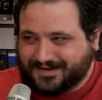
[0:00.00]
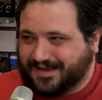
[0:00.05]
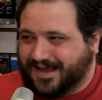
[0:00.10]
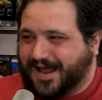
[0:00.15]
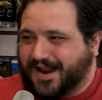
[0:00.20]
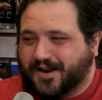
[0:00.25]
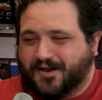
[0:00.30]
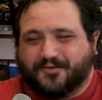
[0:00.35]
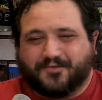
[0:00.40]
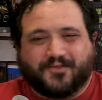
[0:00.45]

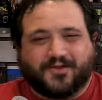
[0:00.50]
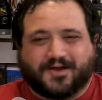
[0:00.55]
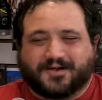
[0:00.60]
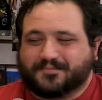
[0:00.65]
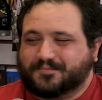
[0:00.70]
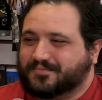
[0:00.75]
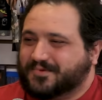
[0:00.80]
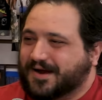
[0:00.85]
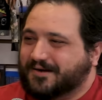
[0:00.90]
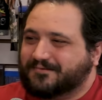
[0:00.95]
I don't know. Look,
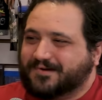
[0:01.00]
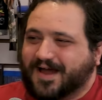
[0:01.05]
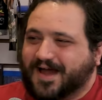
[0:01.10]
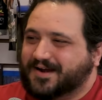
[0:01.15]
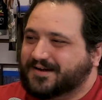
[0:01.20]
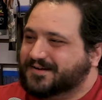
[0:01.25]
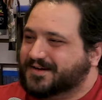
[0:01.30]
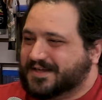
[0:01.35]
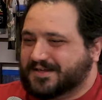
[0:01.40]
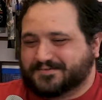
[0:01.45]
Brett
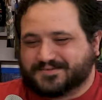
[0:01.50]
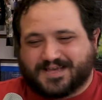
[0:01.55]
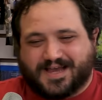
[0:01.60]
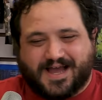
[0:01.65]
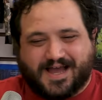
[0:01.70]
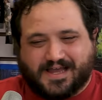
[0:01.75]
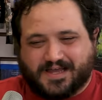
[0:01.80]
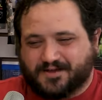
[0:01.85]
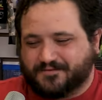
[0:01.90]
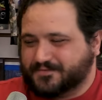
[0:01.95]
Ratner, he was
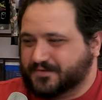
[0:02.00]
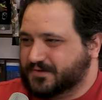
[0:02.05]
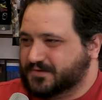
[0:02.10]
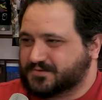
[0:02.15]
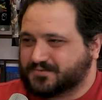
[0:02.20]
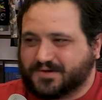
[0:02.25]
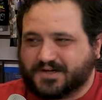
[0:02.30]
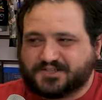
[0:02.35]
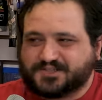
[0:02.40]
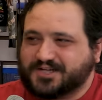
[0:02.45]
high off
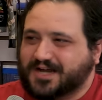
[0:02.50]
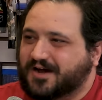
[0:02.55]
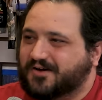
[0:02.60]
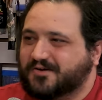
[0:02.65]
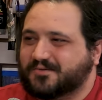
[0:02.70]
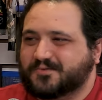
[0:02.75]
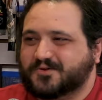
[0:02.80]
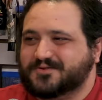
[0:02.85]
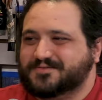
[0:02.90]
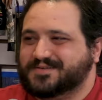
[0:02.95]
those rush
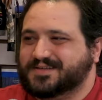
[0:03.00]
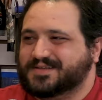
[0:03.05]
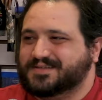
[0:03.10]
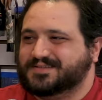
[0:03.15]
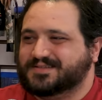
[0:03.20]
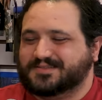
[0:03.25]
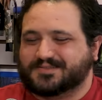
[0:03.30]
hour movies.